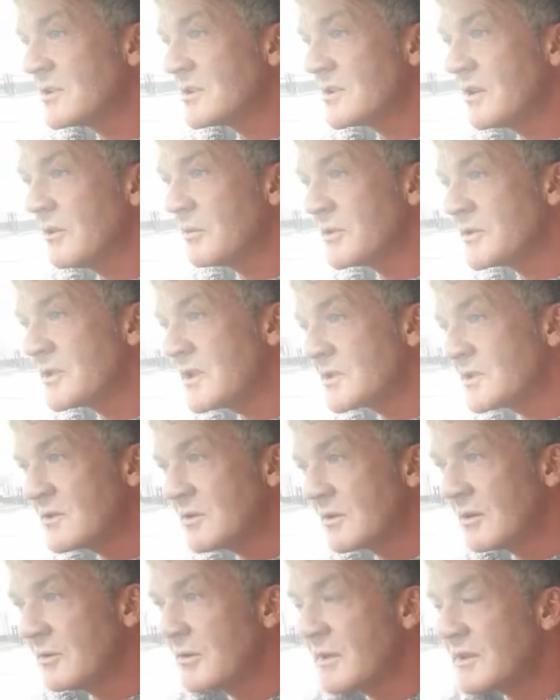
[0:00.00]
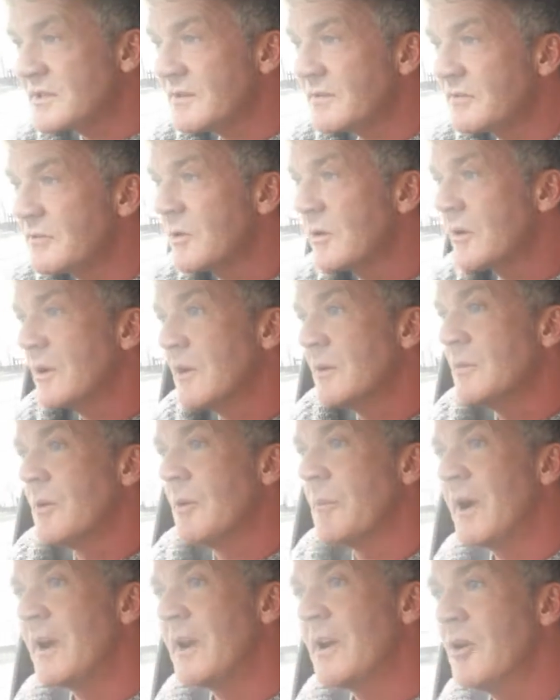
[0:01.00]
self-protection and combative curriculum
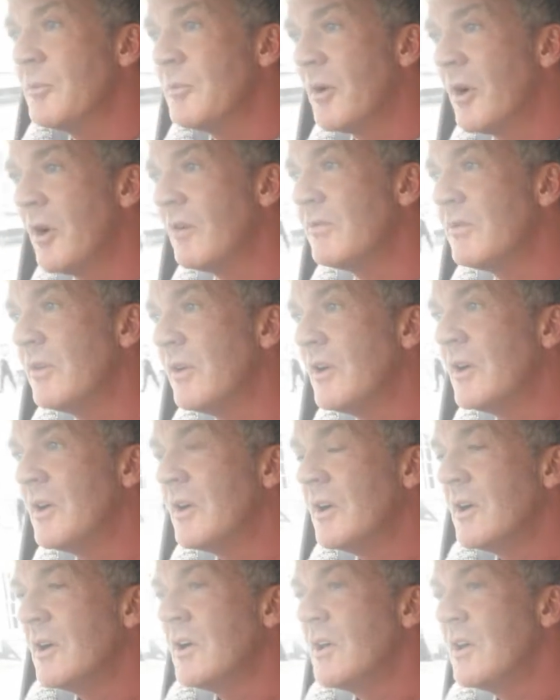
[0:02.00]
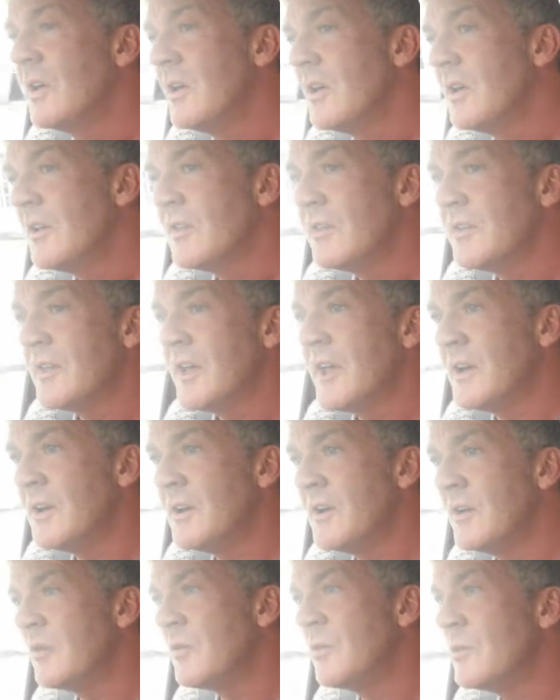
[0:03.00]
are made up of,
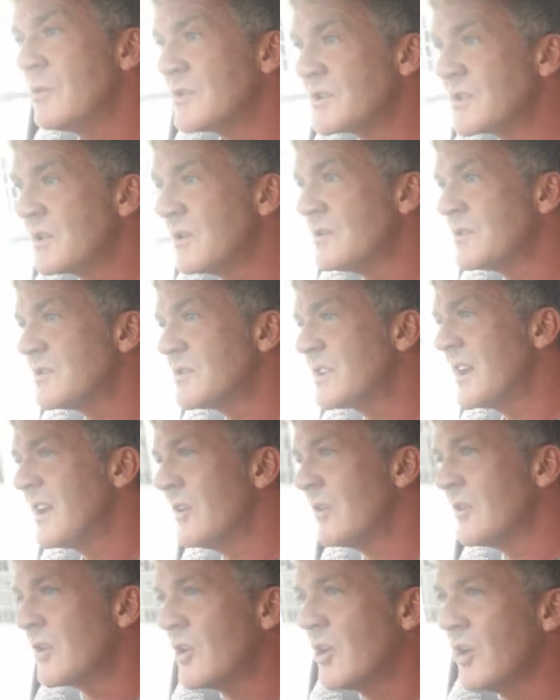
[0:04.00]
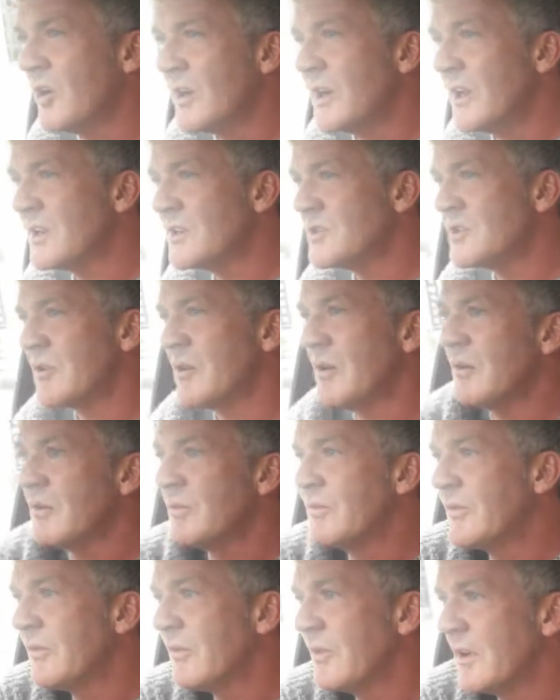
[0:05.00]
then also stay on the cutting edge of
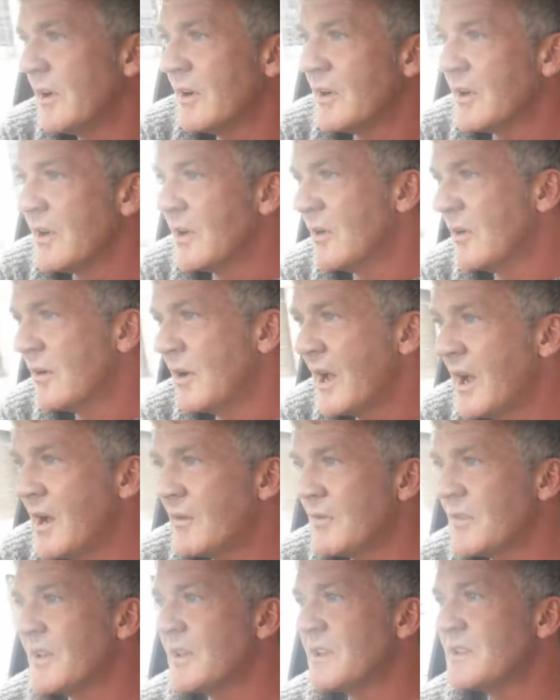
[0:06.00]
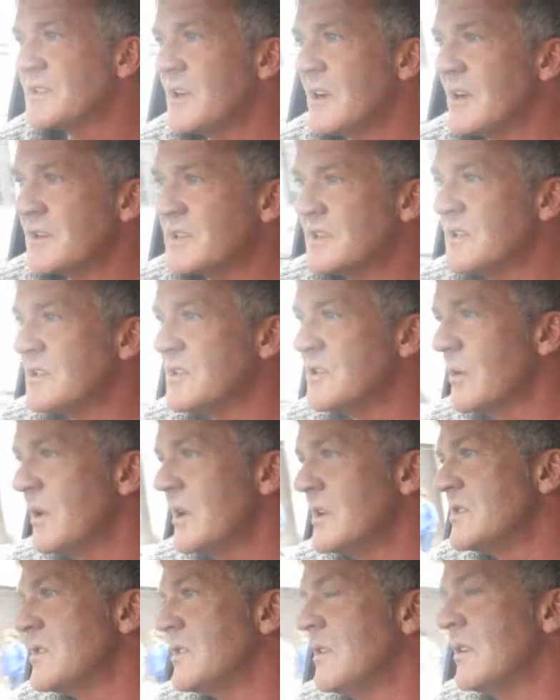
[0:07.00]
how things are
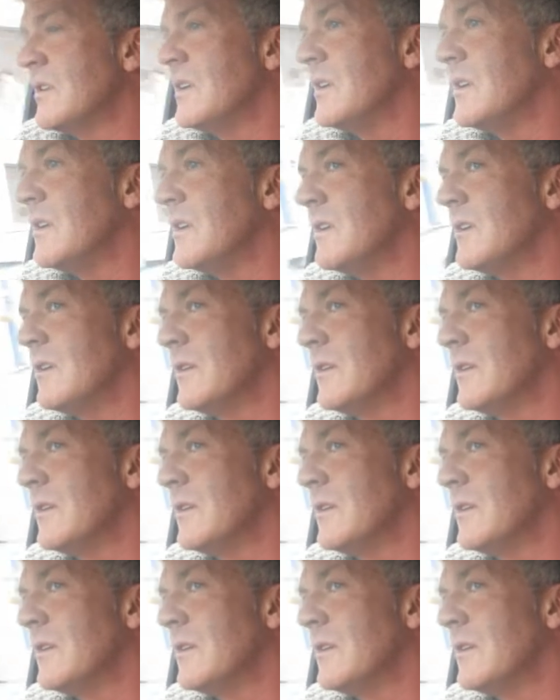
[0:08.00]
situationally.